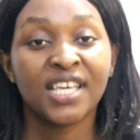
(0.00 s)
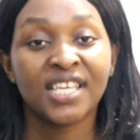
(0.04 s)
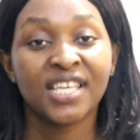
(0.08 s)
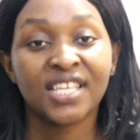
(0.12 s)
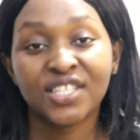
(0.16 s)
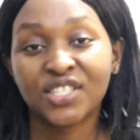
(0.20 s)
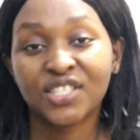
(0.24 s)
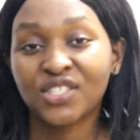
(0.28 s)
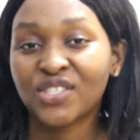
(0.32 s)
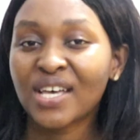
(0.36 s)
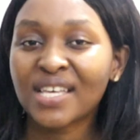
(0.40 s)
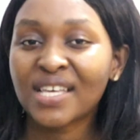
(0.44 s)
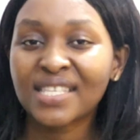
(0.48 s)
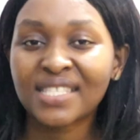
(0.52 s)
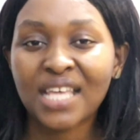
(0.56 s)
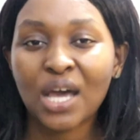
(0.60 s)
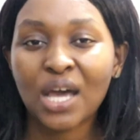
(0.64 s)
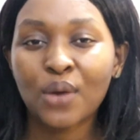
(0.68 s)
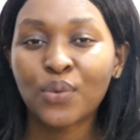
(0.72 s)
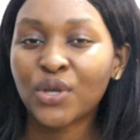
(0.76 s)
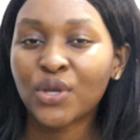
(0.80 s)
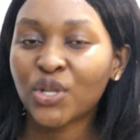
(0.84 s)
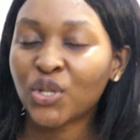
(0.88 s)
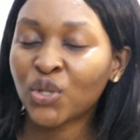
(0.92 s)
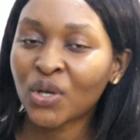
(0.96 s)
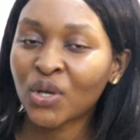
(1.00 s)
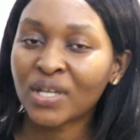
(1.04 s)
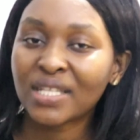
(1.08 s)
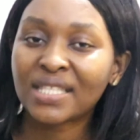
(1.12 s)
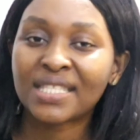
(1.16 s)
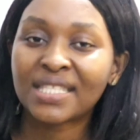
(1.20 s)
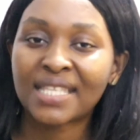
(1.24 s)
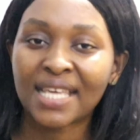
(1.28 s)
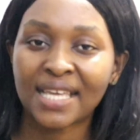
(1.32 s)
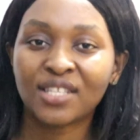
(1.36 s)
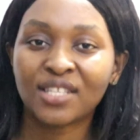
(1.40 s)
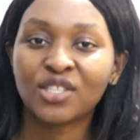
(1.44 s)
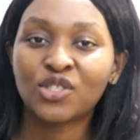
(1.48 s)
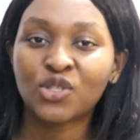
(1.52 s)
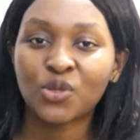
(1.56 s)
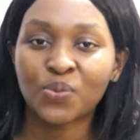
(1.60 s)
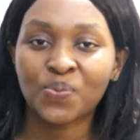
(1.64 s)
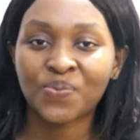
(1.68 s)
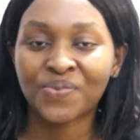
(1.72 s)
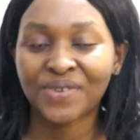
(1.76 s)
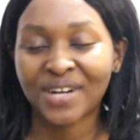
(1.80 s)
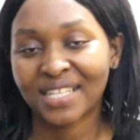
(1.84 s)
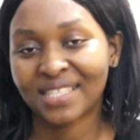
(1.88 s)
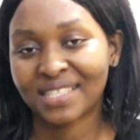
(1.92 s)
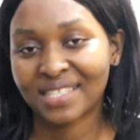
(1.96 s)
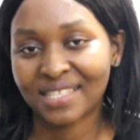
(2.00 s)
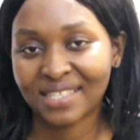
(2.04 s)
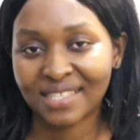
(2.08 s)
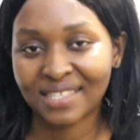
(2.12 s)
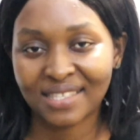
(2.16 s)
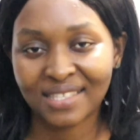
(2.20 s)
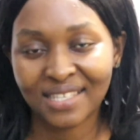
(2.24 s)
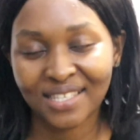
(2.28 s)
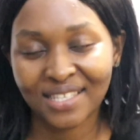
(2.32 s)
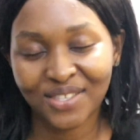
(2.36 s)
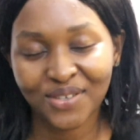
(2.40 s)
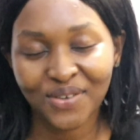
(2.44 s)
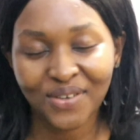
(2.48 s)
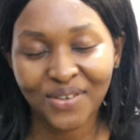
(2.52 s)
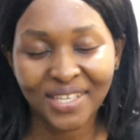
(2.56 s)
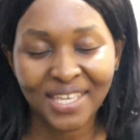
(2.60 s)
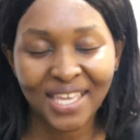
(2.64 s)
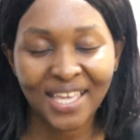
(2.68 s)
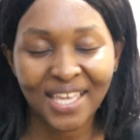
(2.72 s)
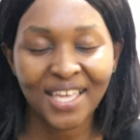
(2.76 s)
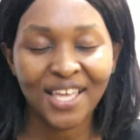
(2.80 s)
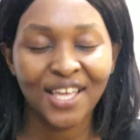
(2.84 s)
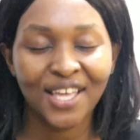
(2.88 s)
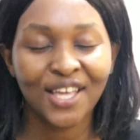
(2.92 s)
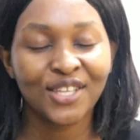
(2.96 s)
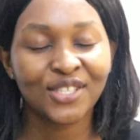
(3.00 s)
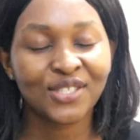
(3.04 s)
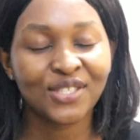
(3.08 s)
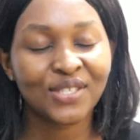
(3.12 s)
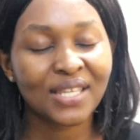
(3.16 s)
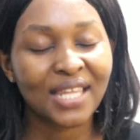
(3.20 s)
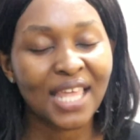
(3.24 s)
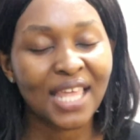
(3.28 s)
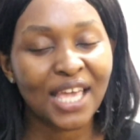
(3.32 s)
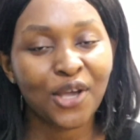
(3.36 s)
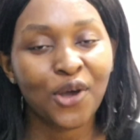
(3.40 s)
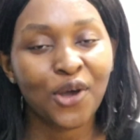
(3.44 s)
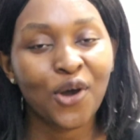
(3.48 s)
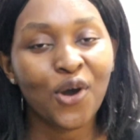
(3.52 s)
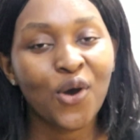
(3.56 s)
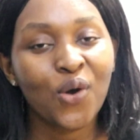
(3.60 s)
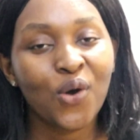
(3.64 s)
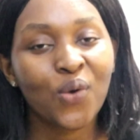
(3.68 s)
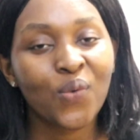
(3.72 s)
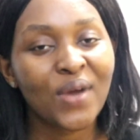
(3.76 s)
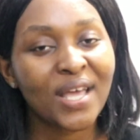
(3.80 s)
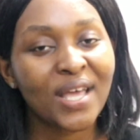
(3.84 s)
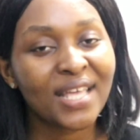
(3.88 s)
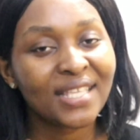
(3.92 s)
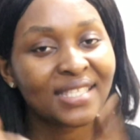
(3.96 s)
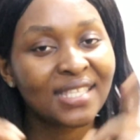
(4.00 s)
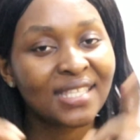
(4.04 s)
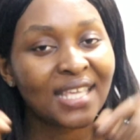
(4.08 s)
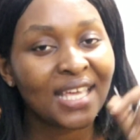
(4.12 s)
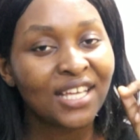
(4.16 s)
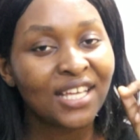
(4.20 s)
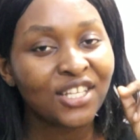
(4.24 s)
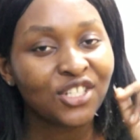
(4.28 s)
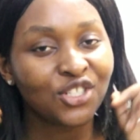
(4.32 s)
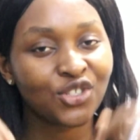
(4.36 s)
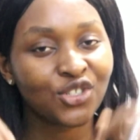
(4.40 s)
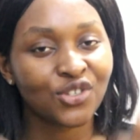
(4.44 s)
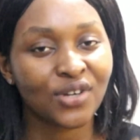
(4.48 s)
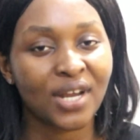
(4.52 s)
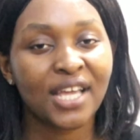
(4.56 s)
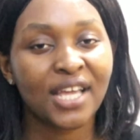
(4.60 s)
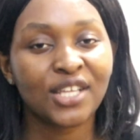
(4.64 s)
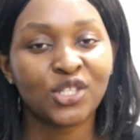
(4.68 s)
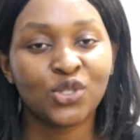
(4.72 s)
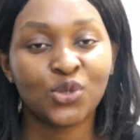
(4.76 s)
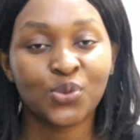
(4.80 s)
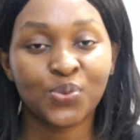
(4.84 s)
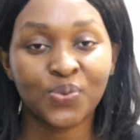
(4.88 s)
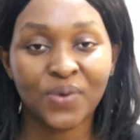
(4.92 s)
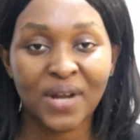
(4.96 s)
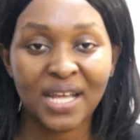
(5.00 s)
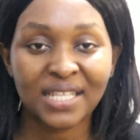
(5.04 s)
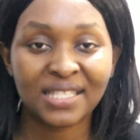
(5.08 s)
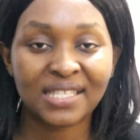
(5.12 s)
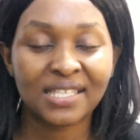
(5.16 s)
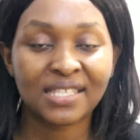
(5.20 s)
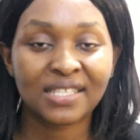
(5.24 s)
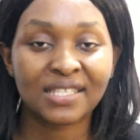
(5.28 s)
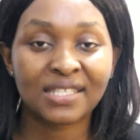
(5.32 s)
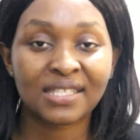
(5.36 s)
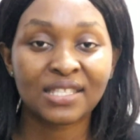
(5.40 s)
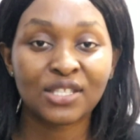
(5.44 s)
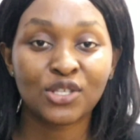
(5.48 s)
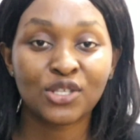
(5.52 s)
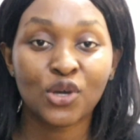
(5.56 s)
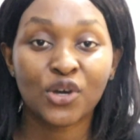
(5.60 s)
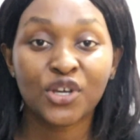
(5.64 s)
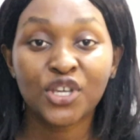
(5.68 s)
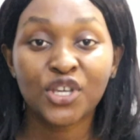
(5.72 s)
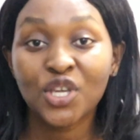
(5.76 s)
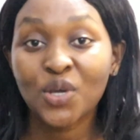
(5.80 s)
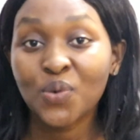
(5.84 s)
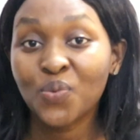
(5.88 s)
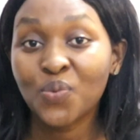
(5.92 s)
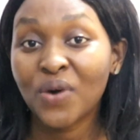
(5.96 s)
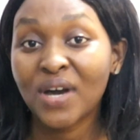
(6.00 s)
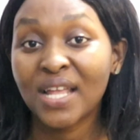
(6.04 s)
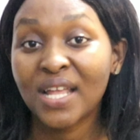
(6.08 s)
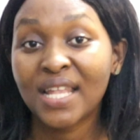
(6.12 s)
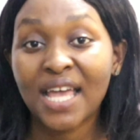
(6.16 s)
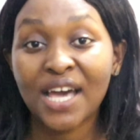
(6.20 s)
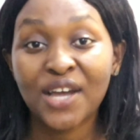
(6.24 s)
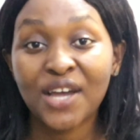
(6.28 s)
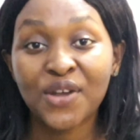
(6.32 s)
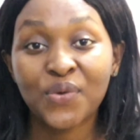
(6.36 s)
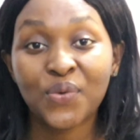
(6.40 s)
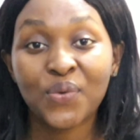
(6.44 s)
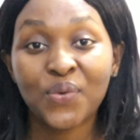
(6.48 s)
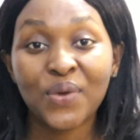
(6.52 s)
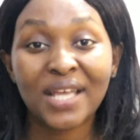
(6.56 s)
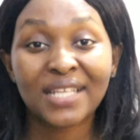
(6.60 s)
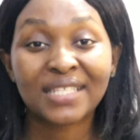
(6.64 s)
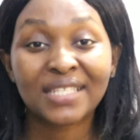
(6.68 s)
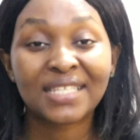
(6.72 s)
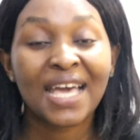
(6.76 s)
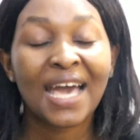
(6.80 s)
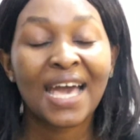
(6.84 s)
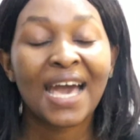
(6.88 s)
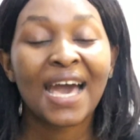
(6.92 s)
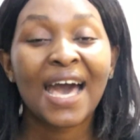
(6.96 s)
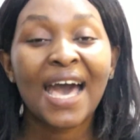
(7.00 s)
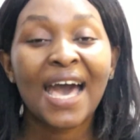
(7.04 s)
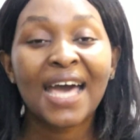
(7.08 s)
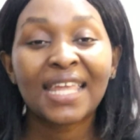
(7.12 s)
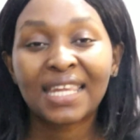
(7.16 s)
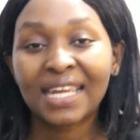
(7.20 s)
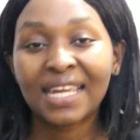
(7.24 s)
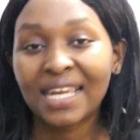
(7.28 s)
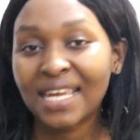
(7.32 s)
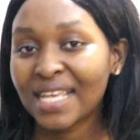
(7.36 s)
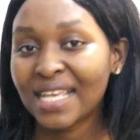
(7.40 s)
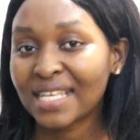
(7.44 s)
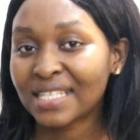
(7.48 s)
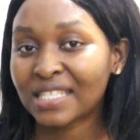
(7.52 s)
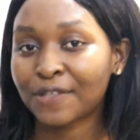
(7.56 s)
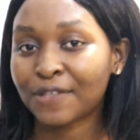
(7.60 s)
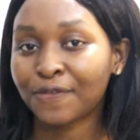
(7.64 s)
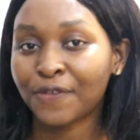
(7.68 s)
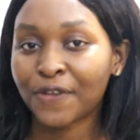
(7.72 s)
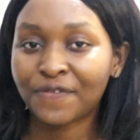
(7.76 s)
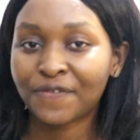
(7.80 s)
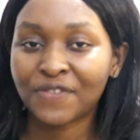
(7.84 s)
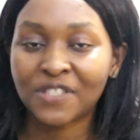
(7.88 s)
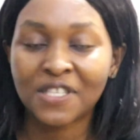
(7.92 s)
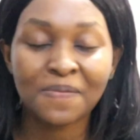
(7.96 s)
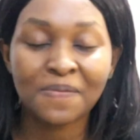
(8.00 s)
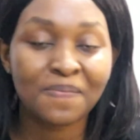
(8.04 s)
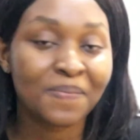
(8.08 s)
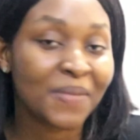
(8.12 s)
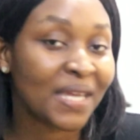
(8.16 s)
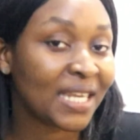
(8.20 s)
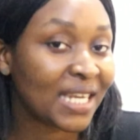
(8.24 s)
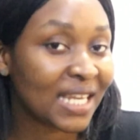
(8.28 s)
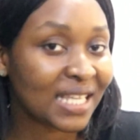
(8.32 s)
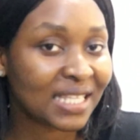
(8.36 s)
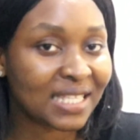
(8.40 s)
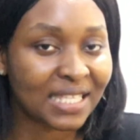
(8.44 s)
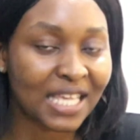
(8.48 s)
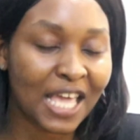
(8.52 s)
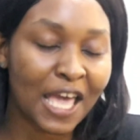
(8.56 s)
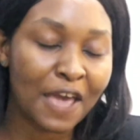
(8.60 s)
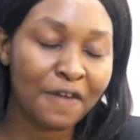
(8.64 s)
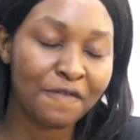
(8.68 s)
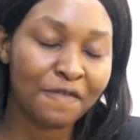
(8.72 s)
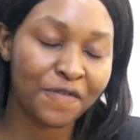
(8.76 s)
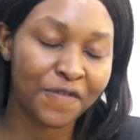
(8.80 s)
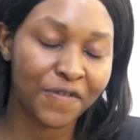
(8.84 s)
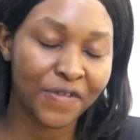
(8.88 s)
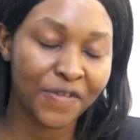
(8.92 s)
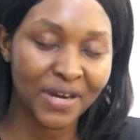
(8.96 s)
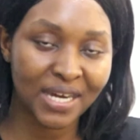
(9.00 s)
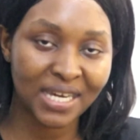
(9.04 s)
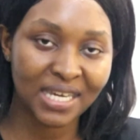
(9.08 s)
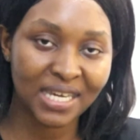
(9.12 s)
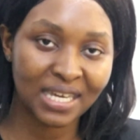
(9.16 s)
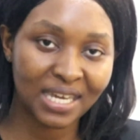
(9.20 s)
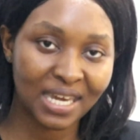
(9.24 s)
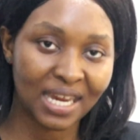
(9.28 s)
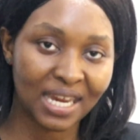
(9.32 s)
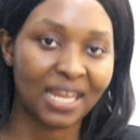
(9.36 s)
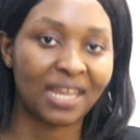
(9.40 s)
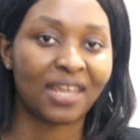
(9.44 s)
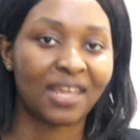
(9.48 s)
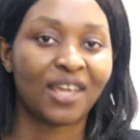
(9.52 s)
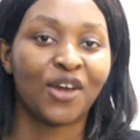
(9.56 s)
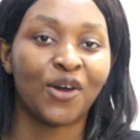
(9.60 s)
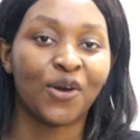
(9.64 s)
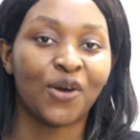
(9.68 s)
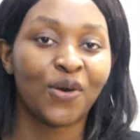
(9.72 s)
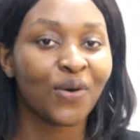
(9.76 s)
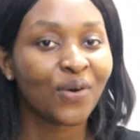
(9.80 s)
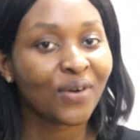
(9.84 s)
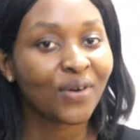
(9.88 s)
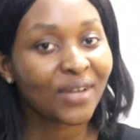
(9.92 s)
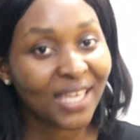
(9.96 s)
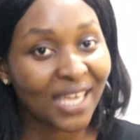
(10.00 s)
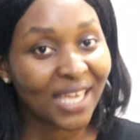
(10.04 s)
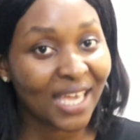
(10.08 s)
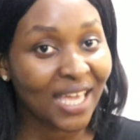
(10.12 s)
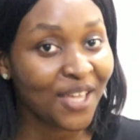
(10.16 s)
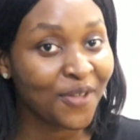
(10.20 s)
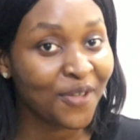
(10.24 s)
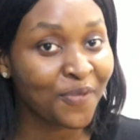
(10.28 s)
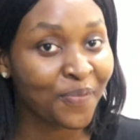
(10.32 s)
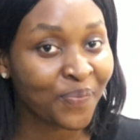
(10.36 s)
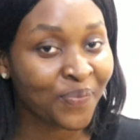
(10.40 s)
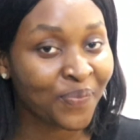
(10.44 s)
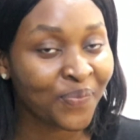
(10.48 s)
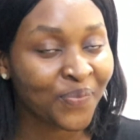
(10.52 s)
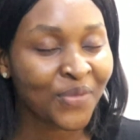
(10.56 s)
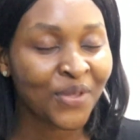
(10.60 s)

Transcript: It's just that we don't tend to practice it, okay? So like always try to practice your Igbo language at least 15 minutes every day, okay?